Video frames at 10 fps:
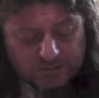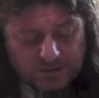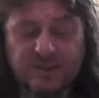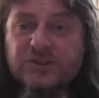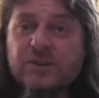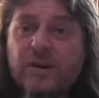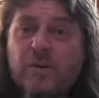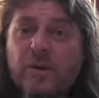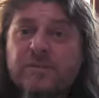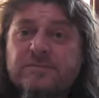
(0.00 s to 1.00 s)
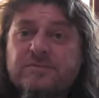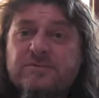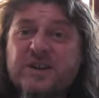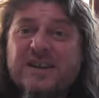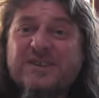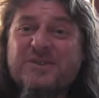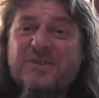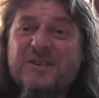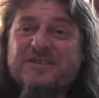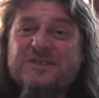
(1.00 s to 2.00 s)
But that's a great one, really good
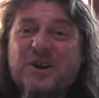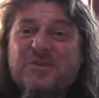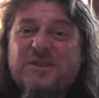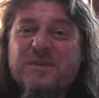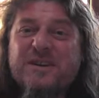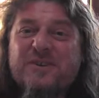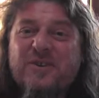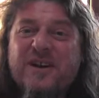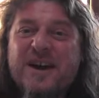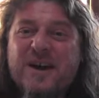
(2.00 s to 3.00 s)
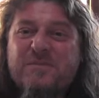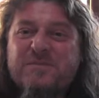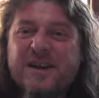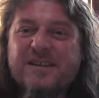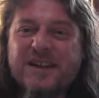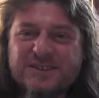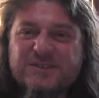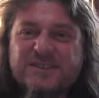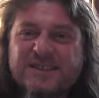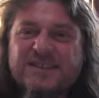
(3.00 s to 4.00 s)
one. Joe, you made a great hybrid, mate. That's
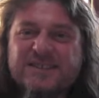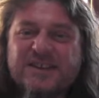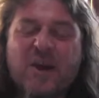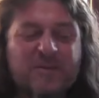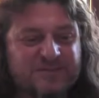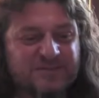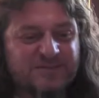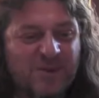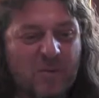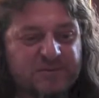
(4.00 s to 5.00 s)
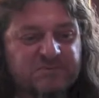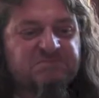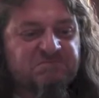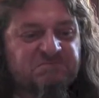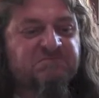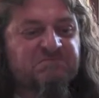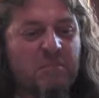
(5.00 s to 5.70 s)
fantastic. Yeah,